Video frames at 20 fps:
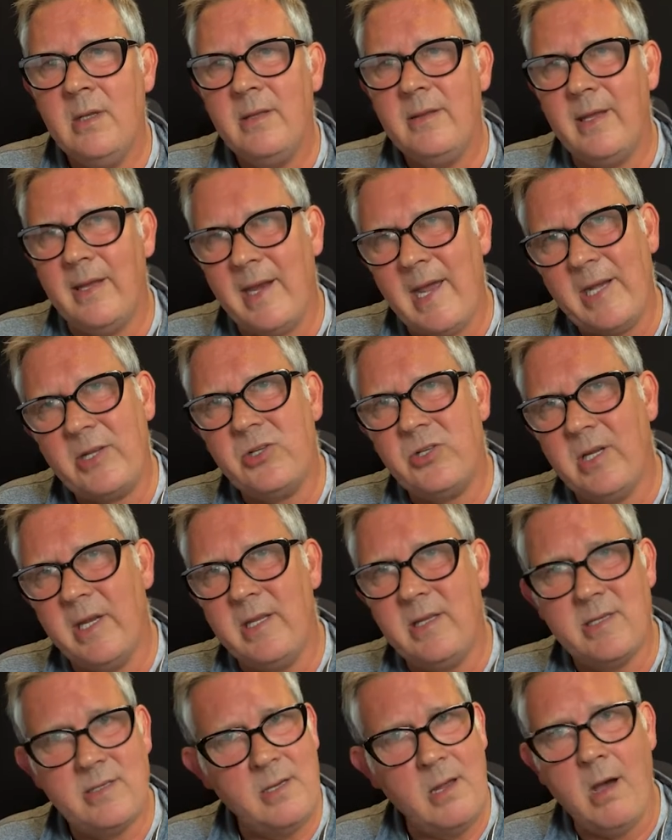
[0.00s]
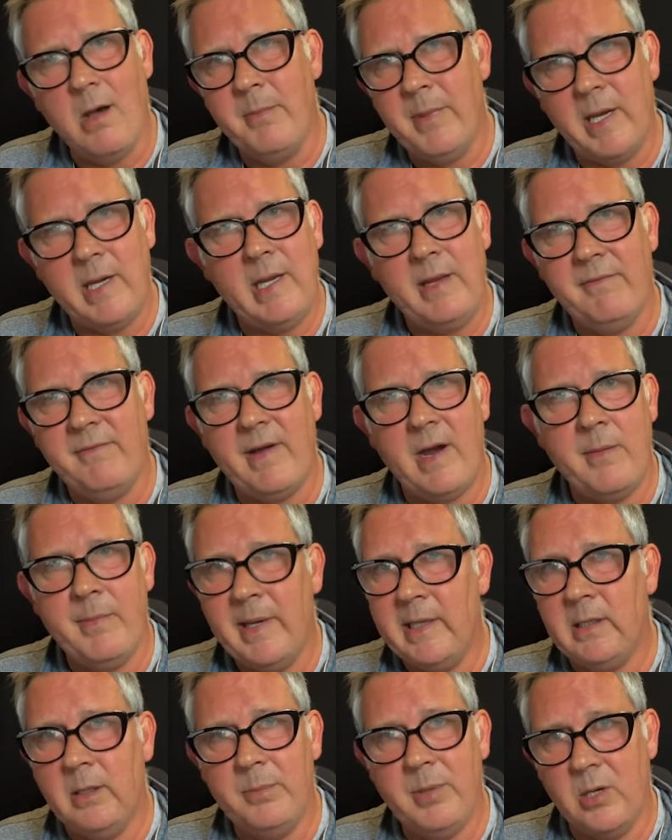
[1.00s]
then actually there's not many
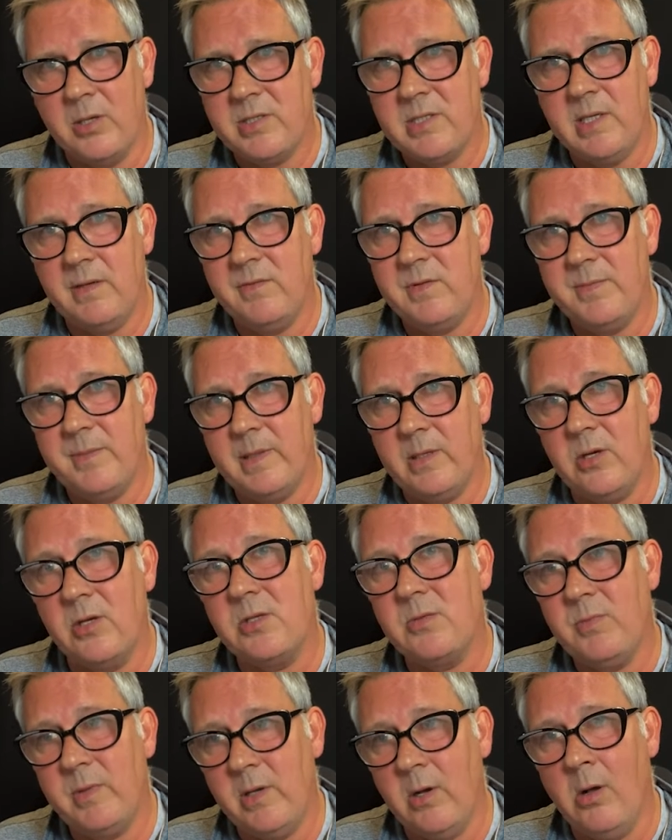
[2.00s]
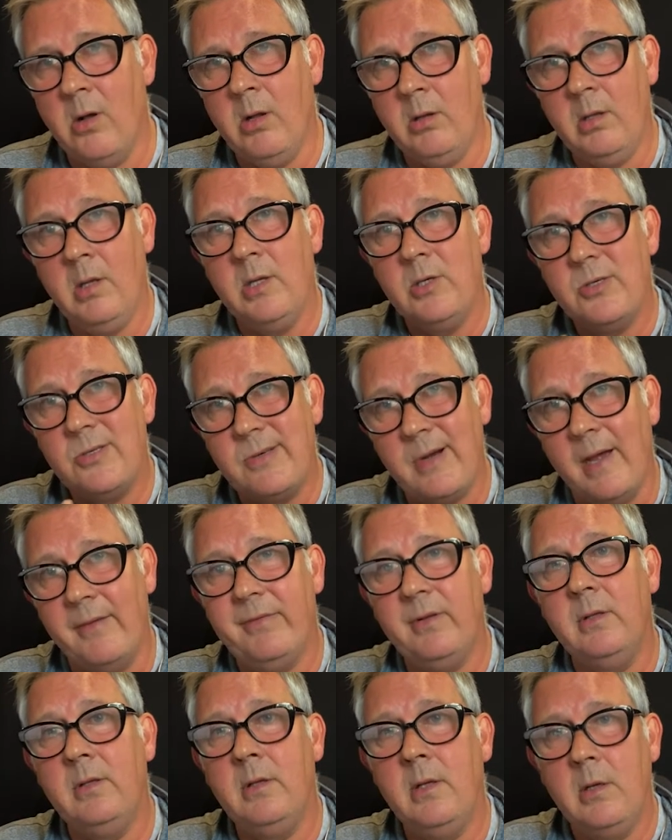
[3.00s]
environmental positives, because we all
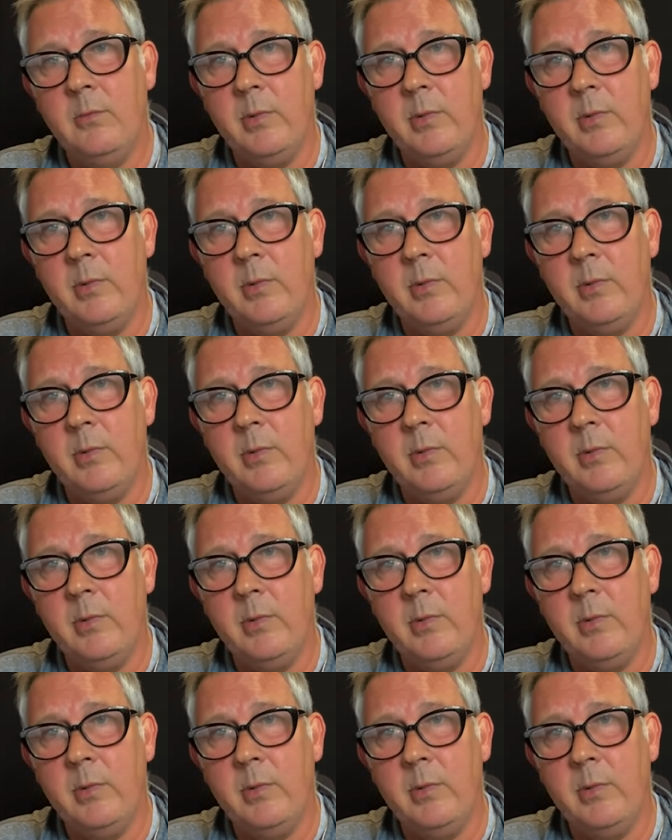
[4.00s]
travel,